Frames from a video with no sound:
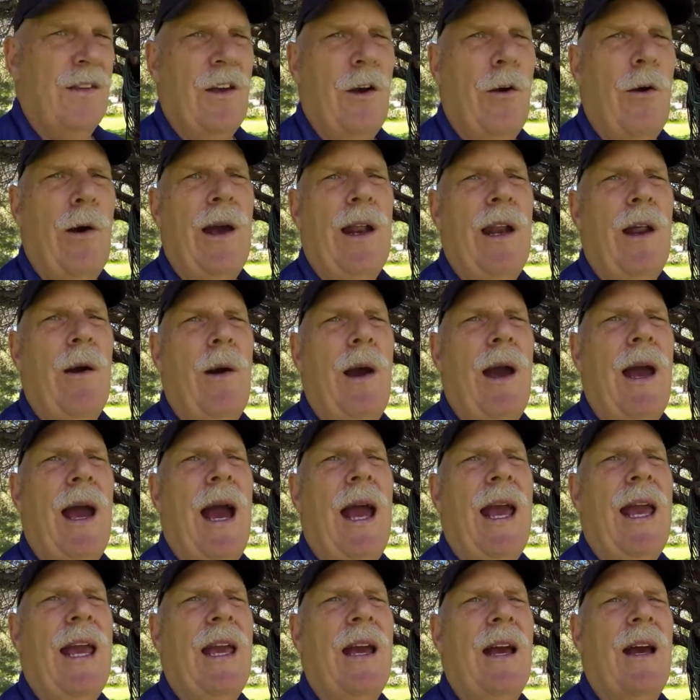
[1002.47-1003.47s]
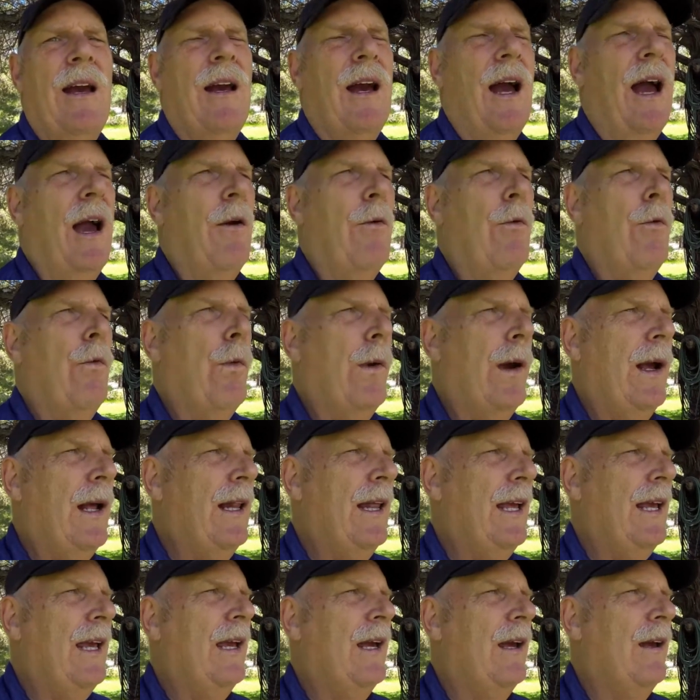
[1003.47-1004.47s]
anyway, I
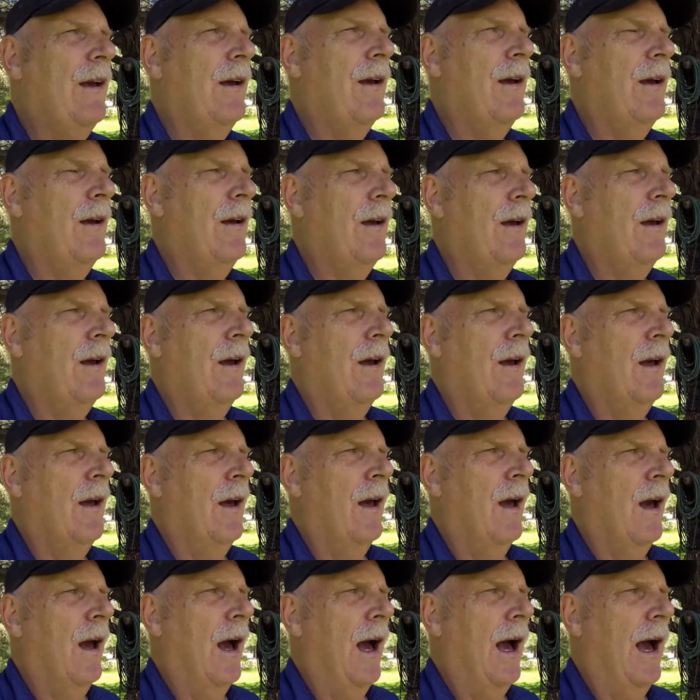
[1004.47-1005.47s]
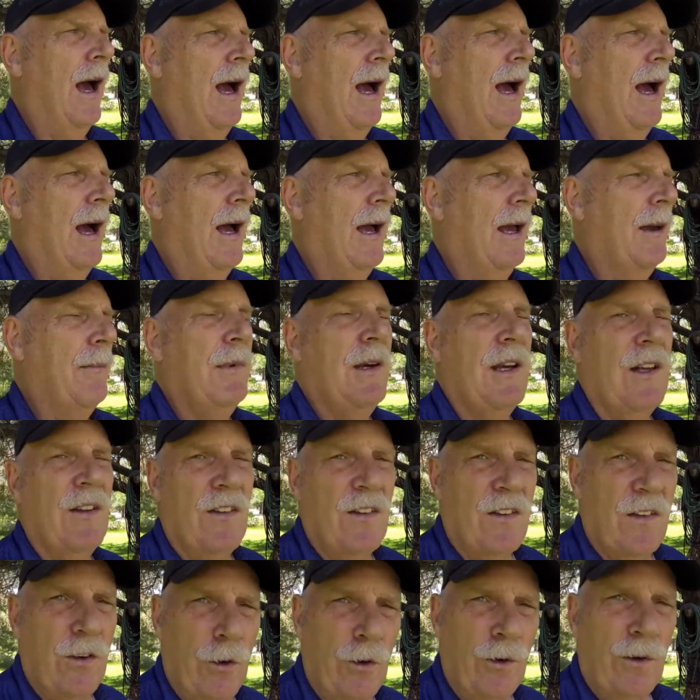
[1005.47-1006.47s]
really am
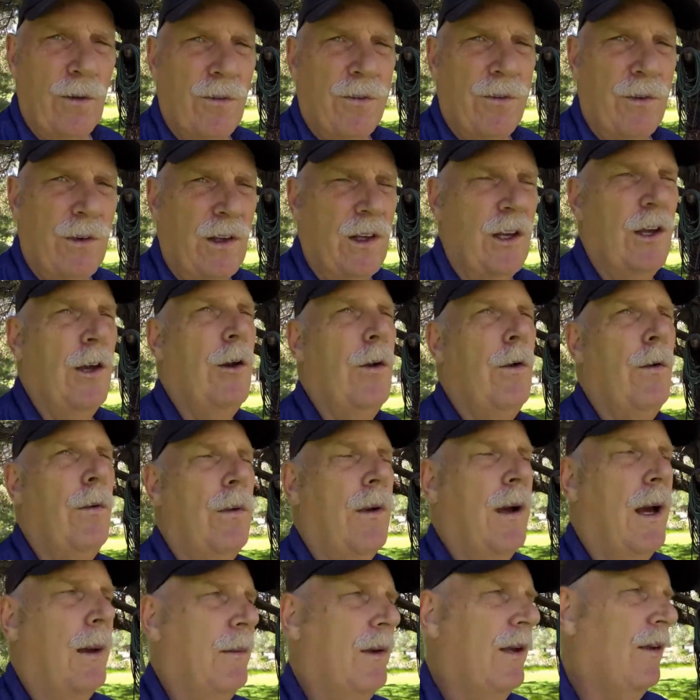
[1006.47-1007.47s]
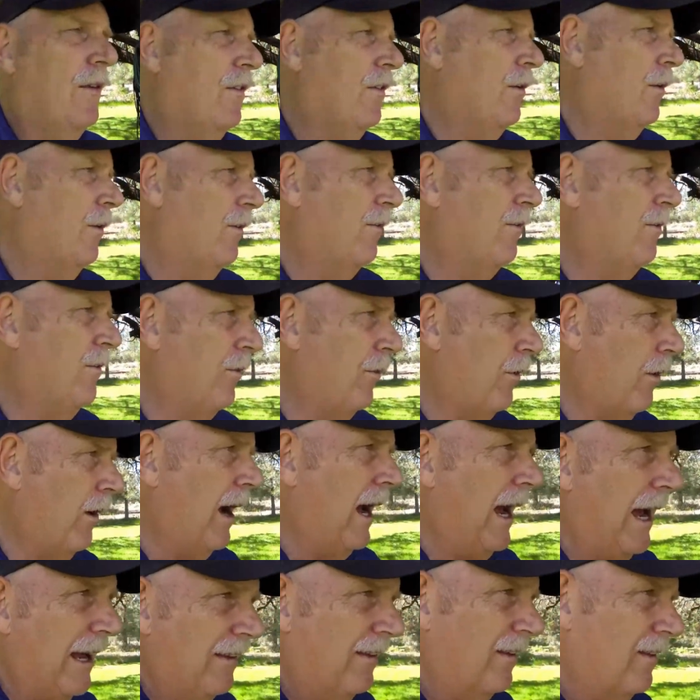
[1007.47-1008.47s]
concerned for you. I'm concerned for
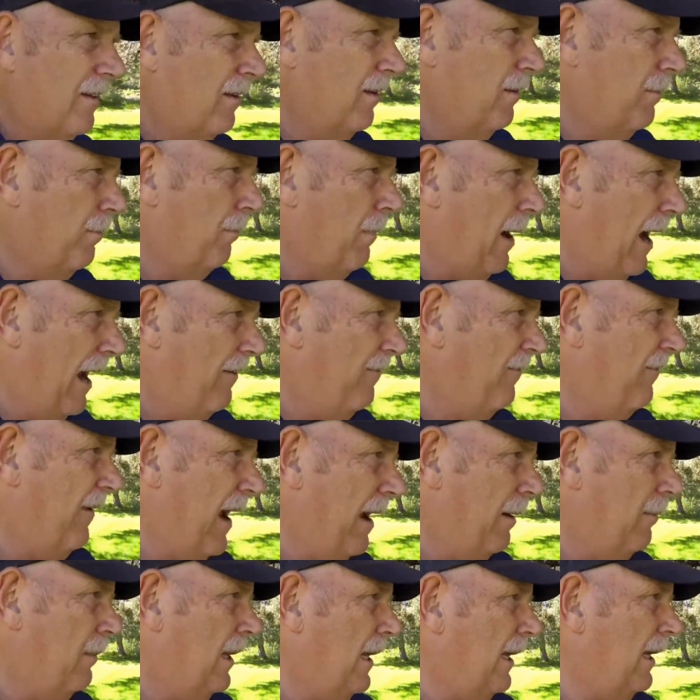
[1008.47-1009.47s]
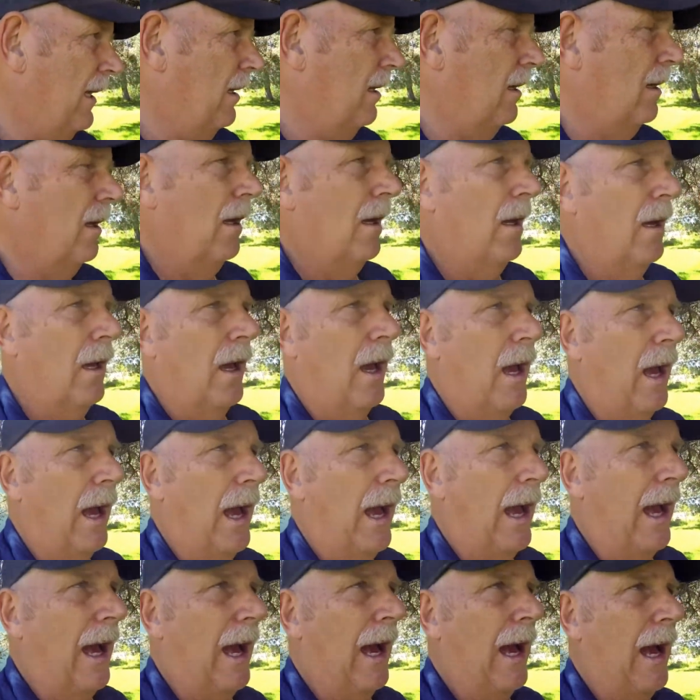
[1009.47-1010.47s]
us, my family.
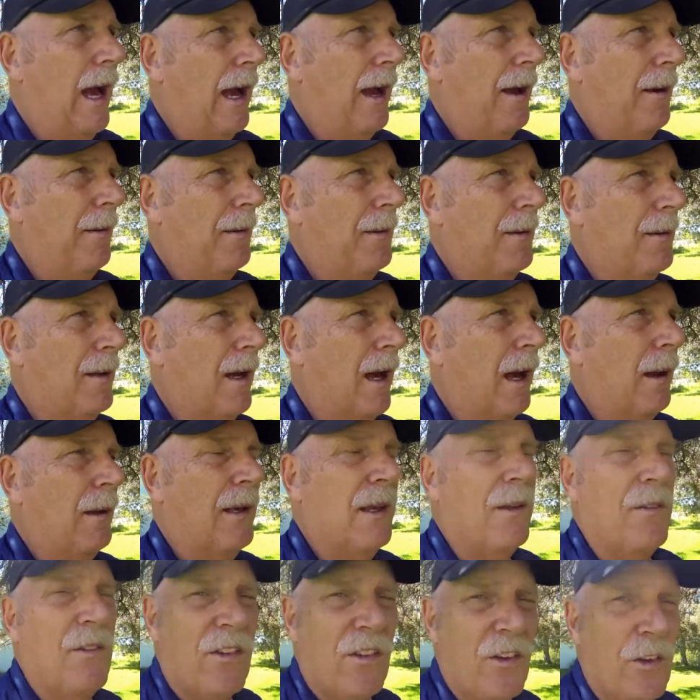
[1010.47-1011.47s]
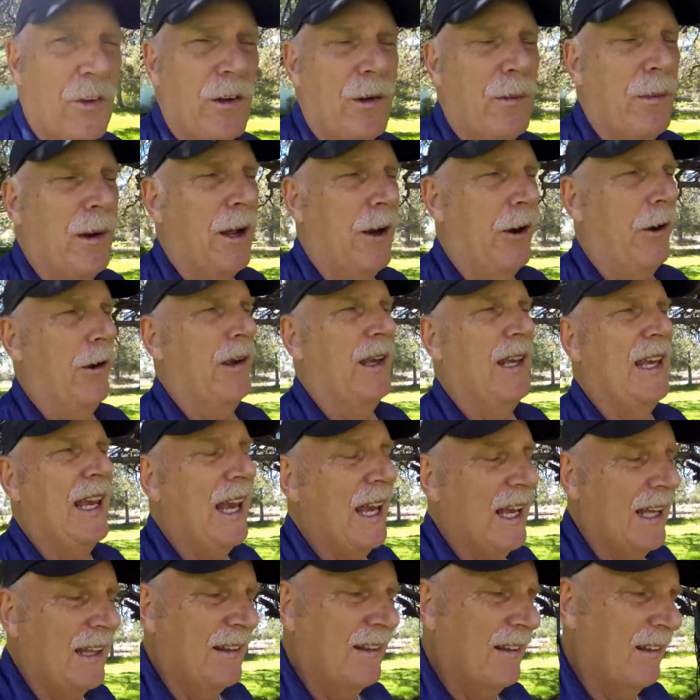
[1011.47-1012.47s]
I'm concerned about our
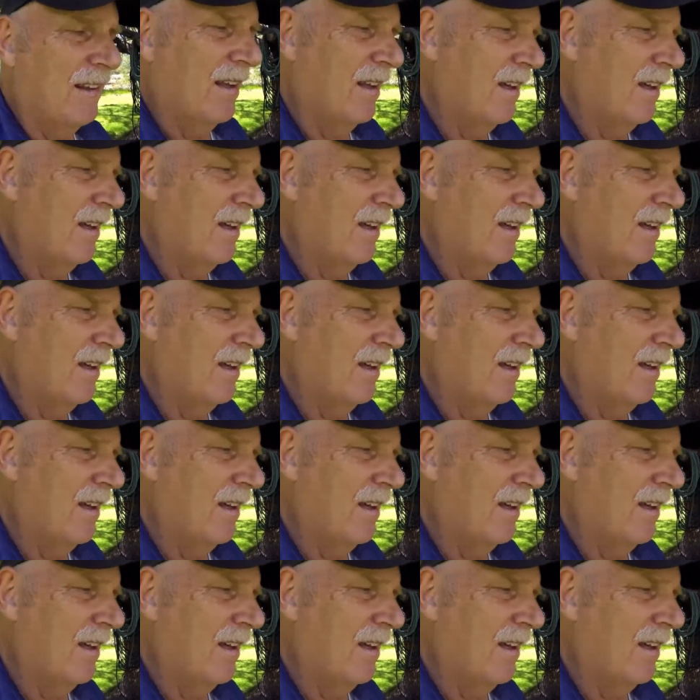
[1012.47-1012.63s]
kids.